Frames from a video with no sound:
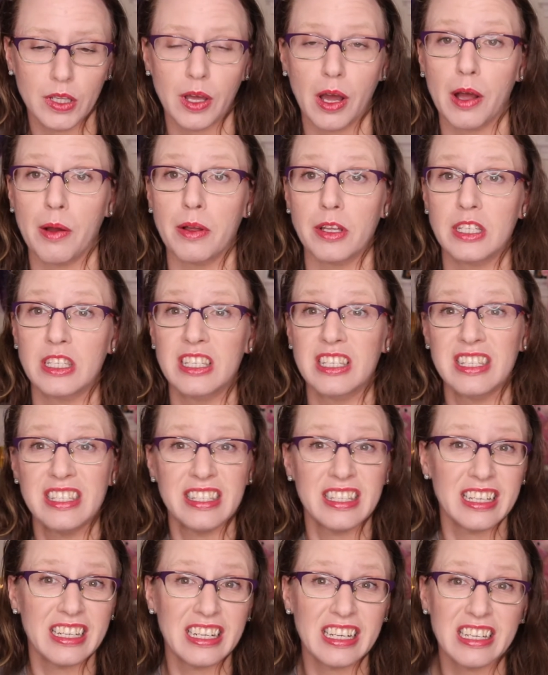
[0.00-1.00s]
a
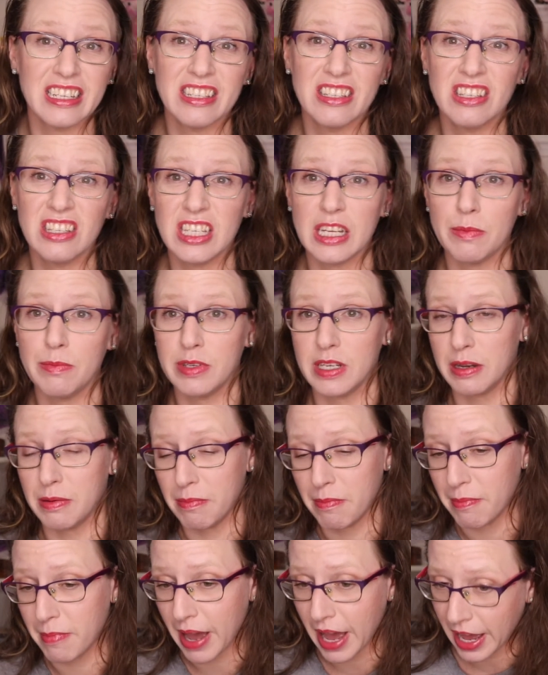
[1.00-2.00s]
city steeped
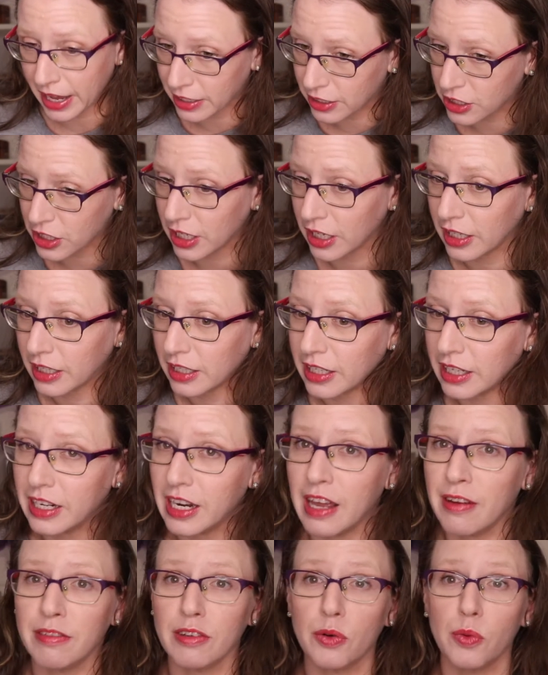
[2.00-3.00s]
in magic and
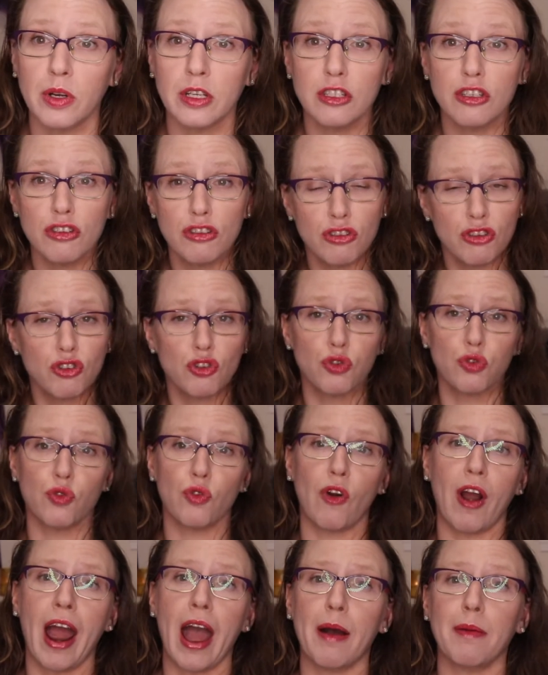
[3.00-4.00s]
everyone's
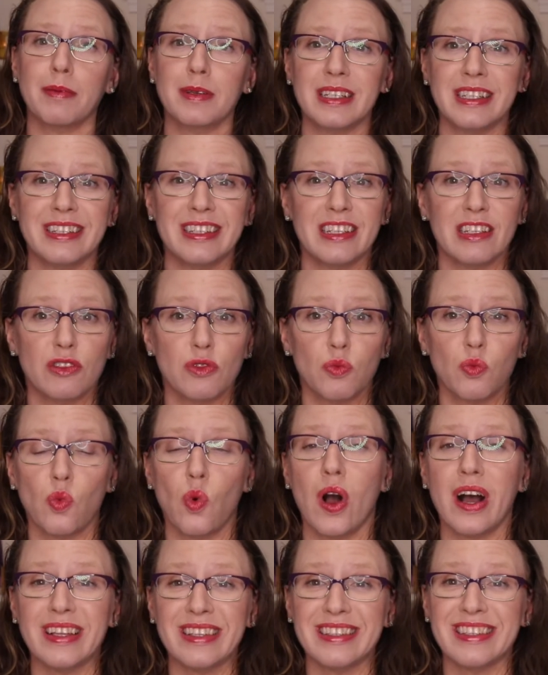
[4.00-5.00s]
trapped in this
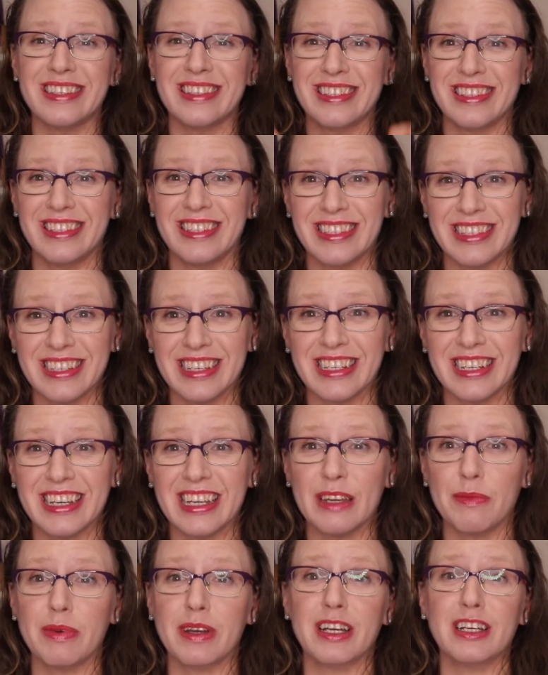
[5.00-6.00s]
one
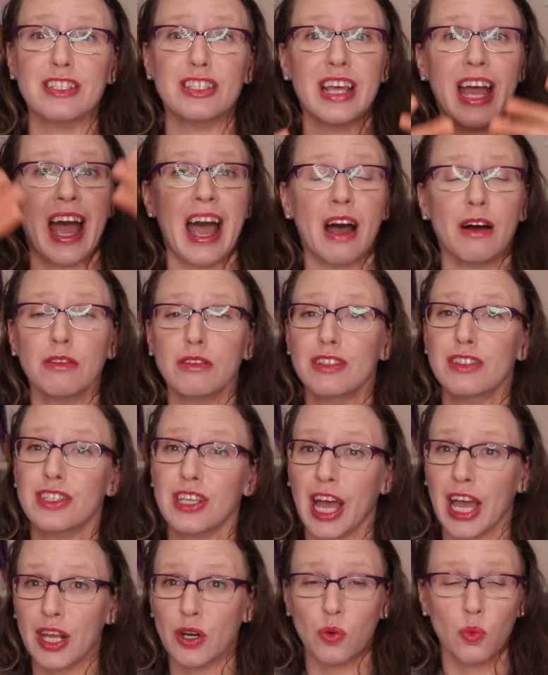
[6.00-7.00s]
city because the
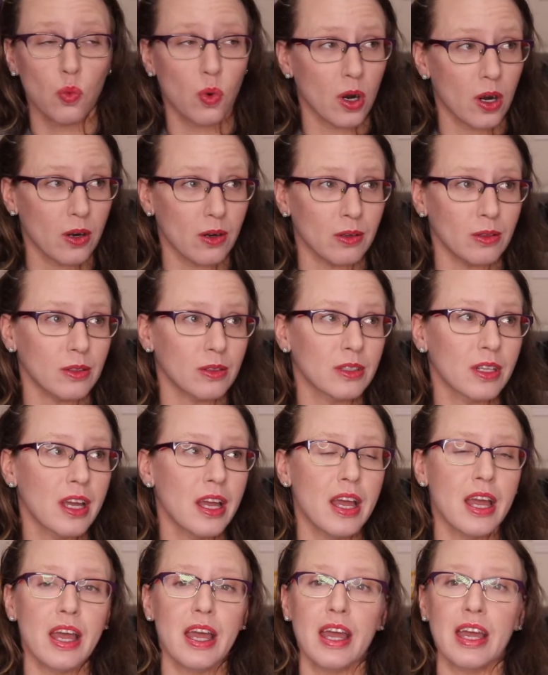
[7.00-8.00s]
outside world
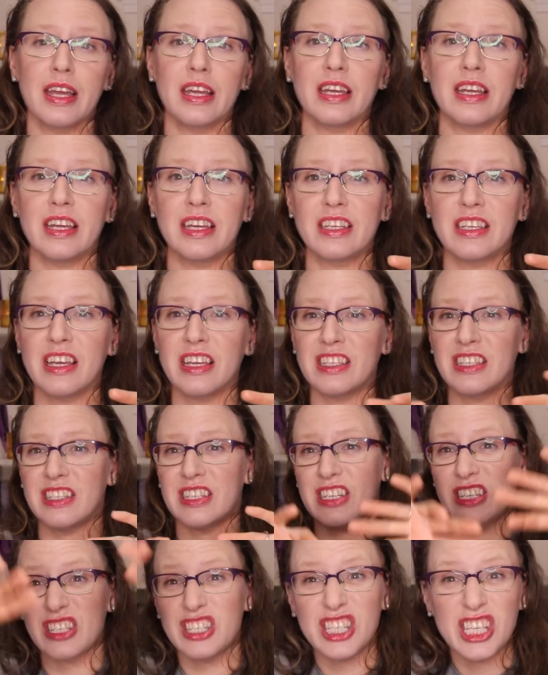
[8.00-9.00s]
is
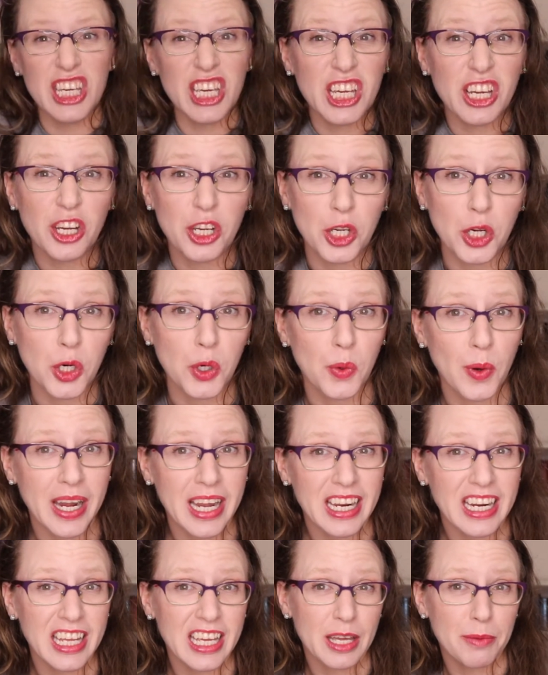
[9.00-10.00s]

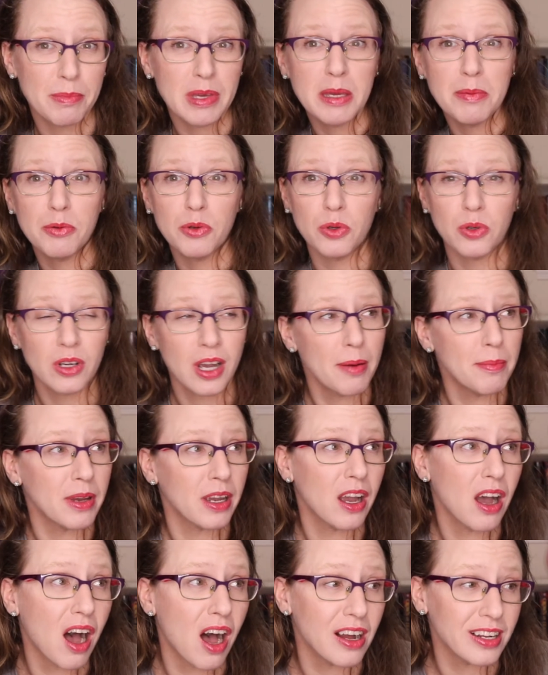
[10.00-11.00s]
deteriorating, and people who come in
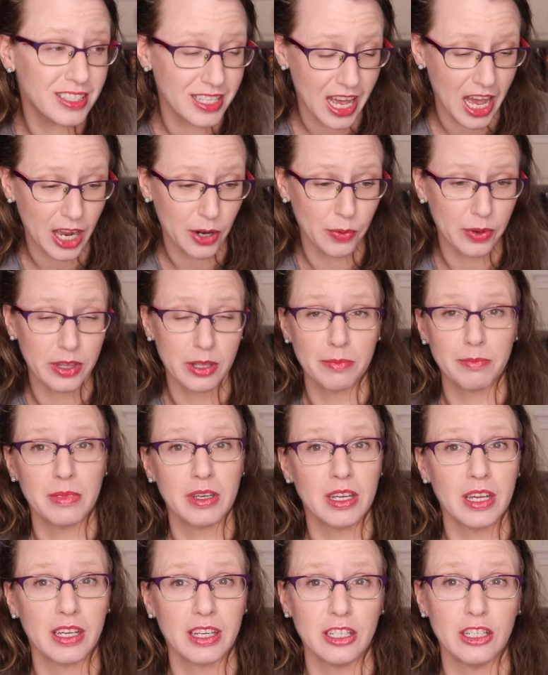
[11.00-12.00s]
contact with
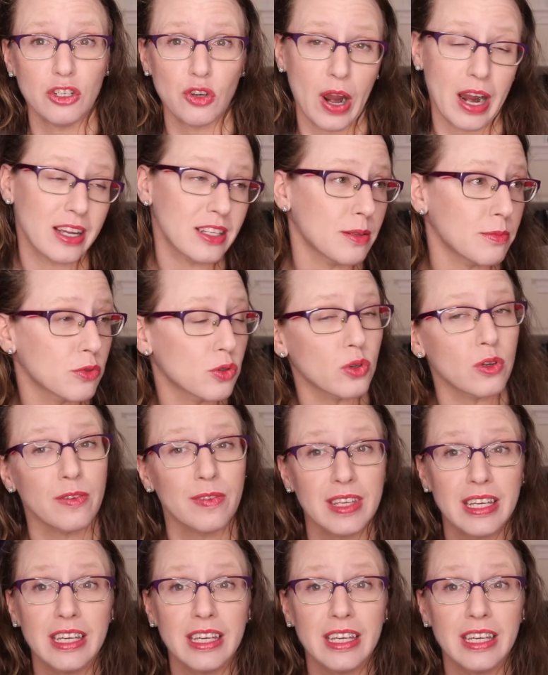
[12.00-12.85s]
it contract some sort of